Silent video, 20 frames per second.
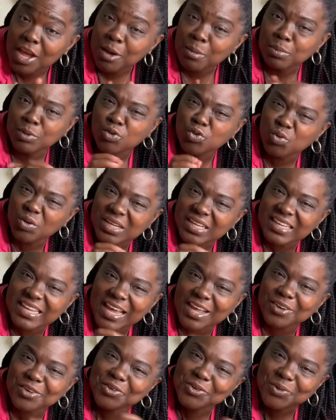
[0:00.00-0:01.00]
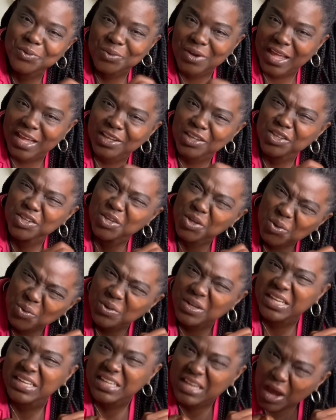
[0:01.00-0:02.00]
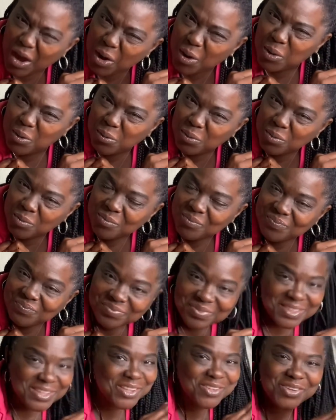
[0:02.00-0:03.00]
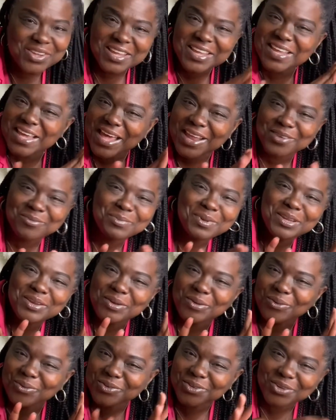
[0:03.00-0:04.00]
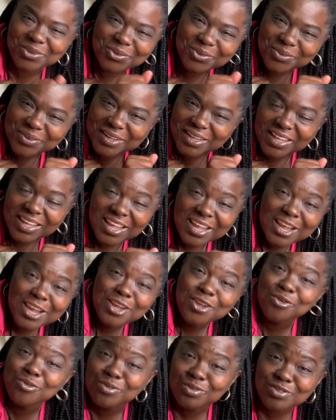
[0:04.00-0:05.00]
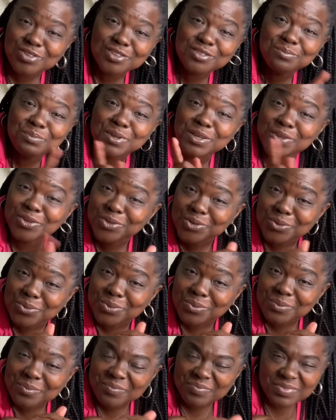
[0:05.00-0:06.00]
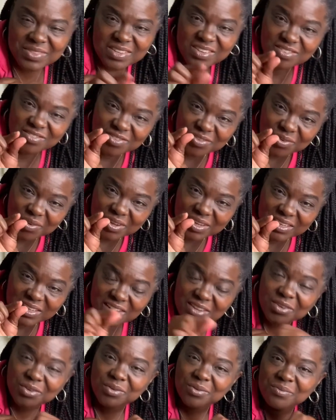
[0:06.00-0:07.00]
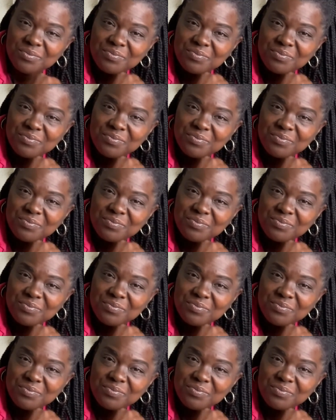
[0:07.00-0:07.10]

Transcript: But you ain't got to do like cutie doll. You ain't got to be no cutie. You could just be you. Just start little.